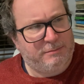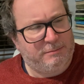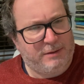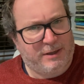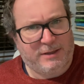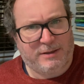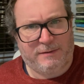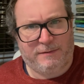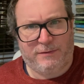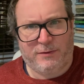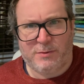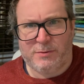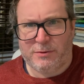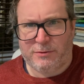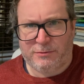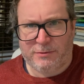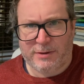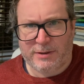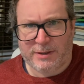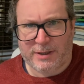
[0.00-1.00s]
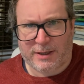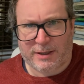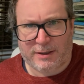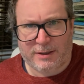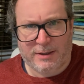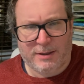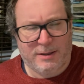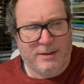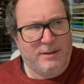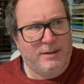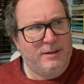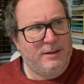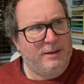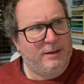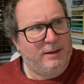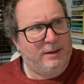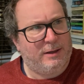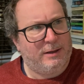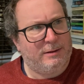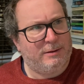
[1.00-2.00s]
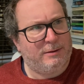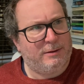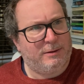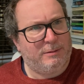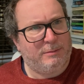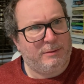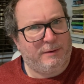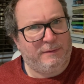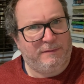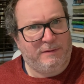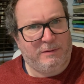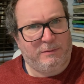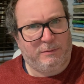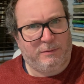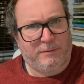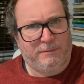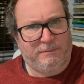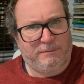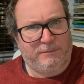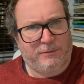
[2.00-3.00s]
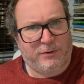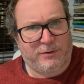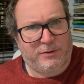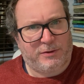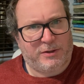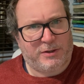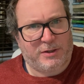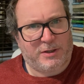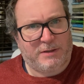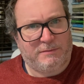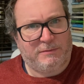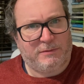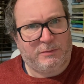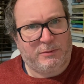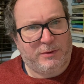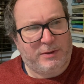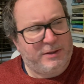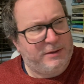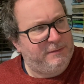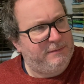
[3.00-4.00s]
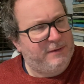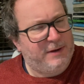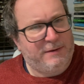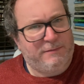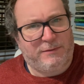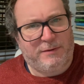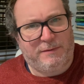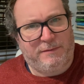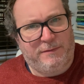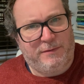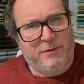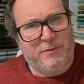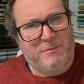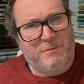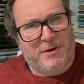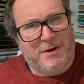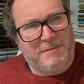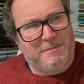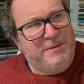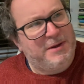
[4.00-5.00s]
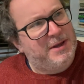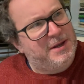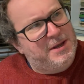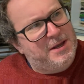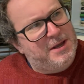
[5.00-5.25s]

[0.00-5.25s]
He's a film critic, and I think we've just discovered what his favourite film might be.